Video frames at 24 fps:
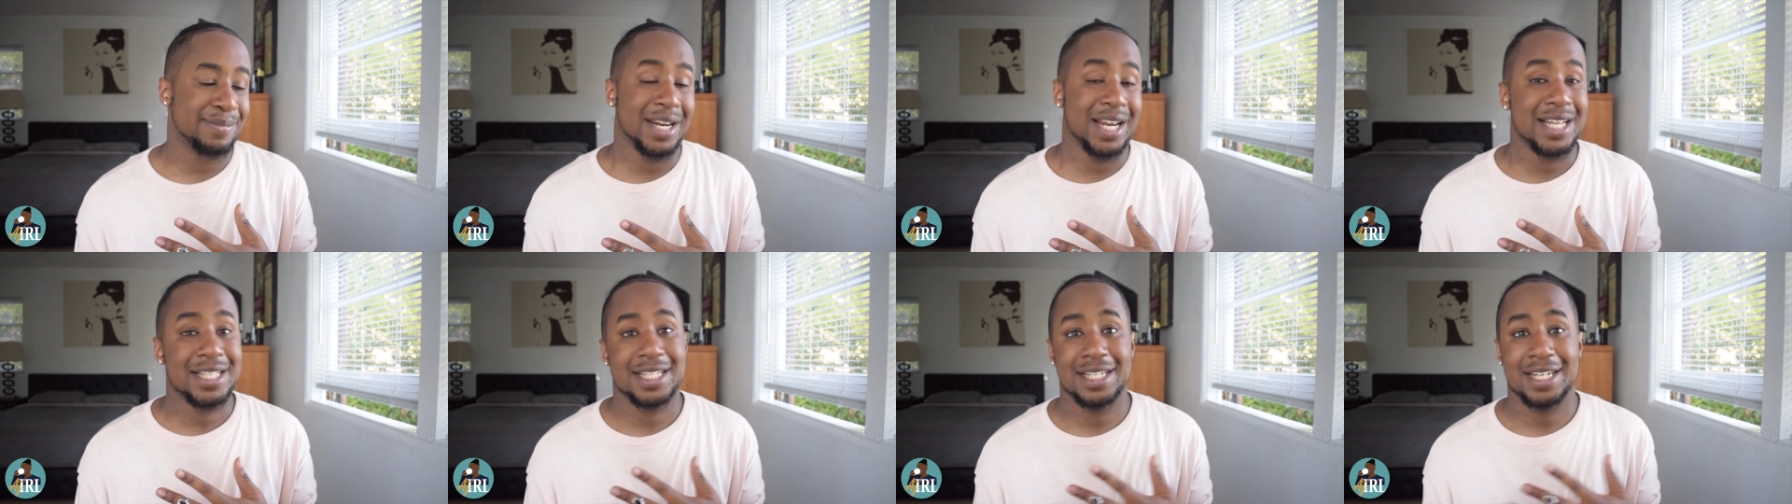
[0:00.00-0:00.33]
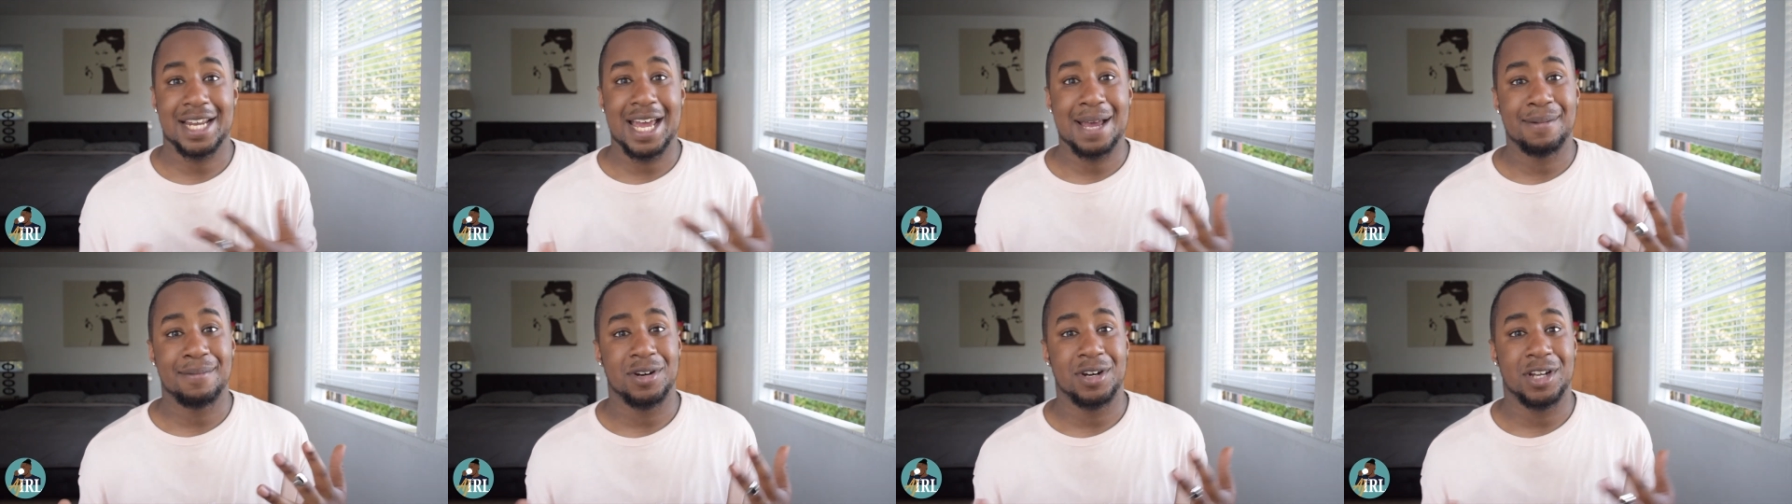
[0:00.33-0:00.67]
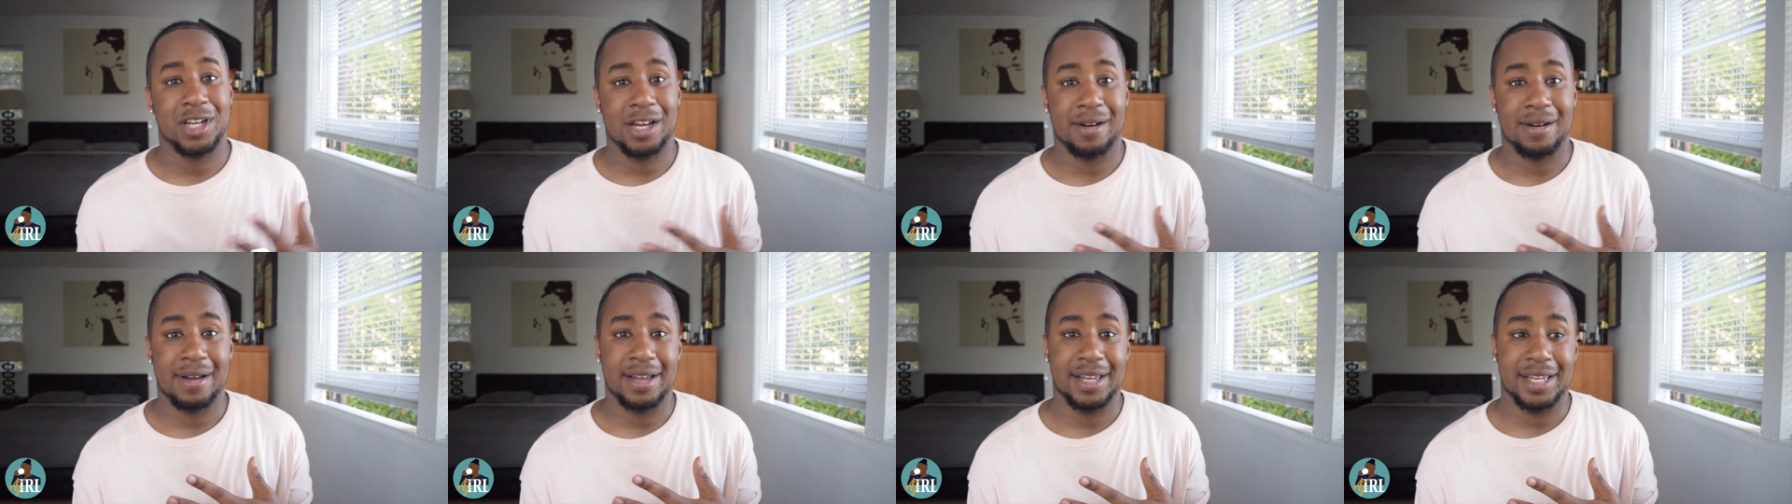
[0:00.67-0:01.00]
mean like tonight i'm gonna
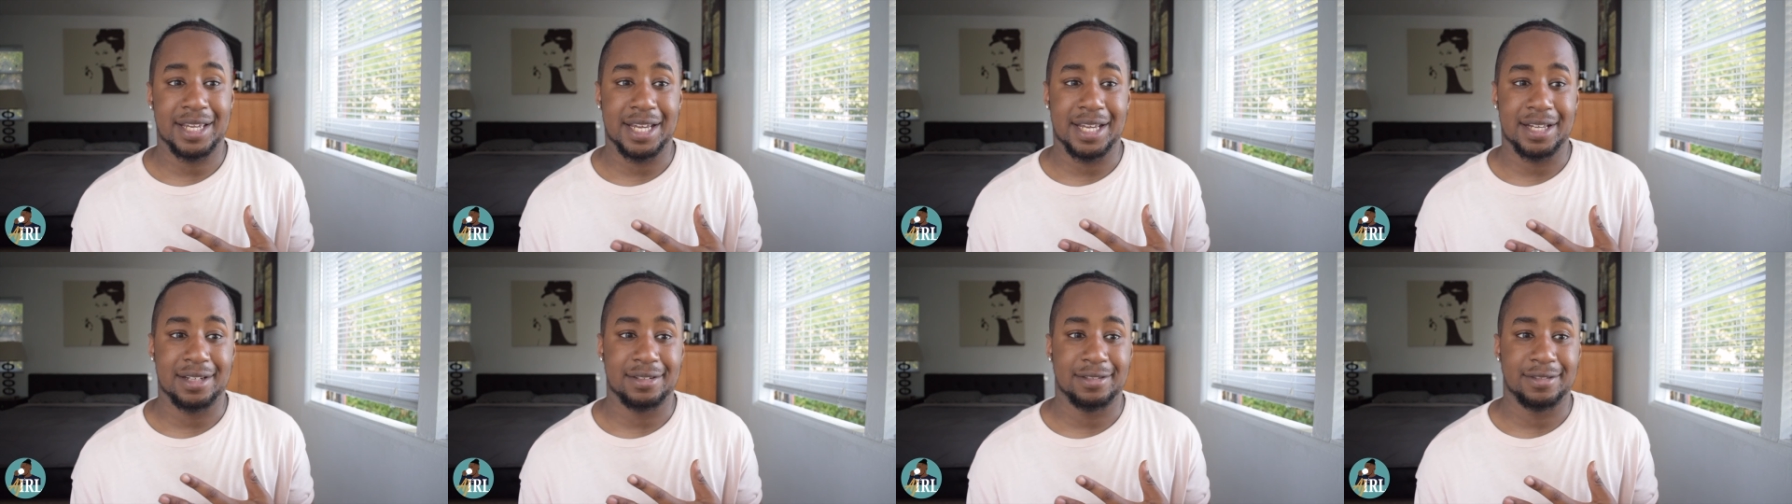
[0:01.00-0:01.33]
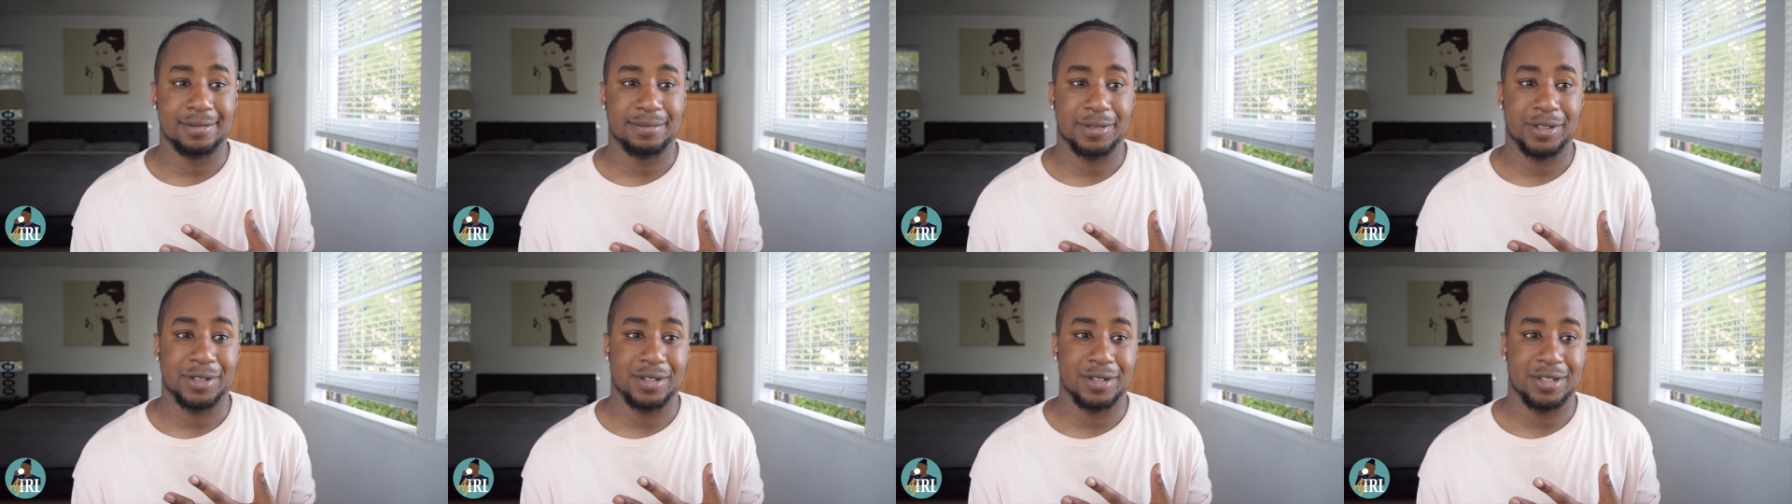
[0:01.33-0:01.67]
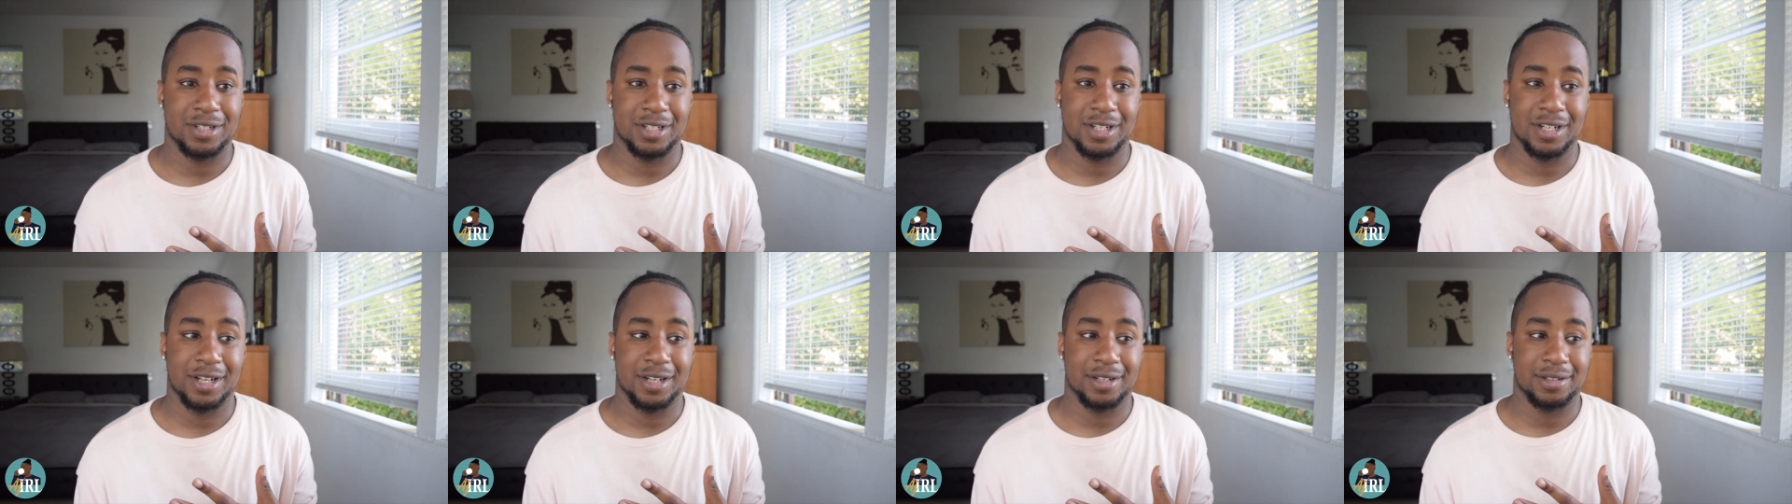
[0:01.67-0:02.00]
go out again
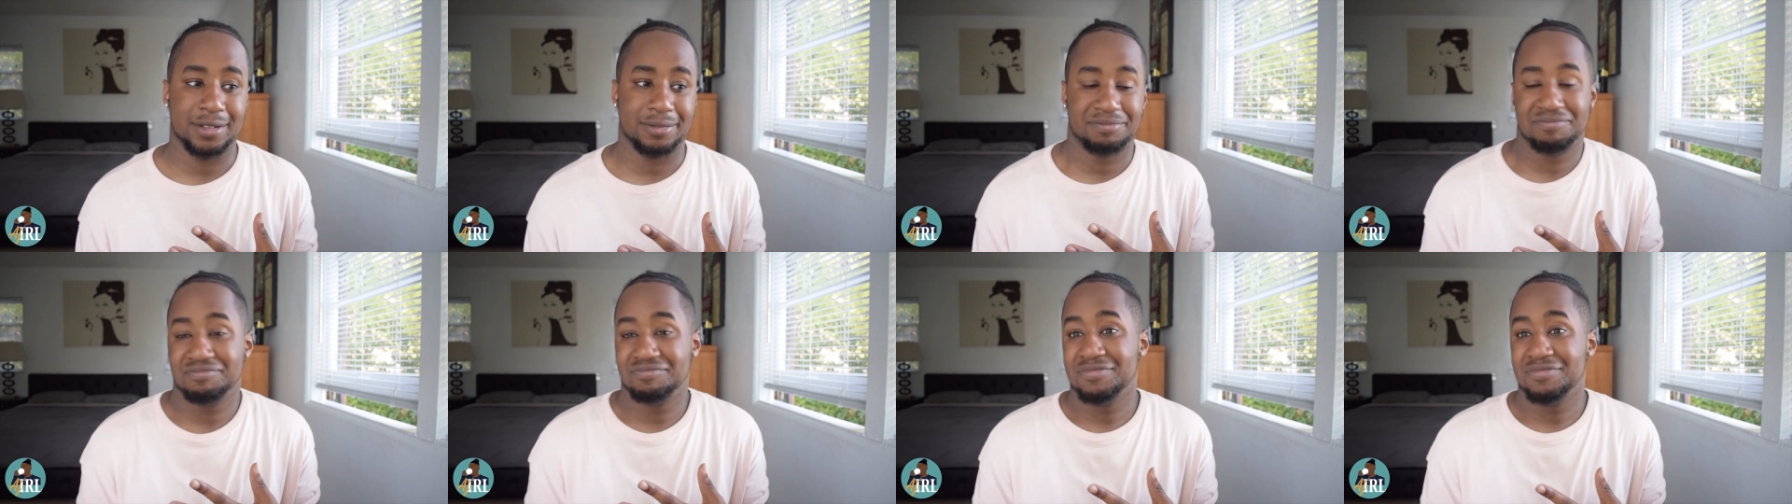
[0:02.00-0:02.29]
because you know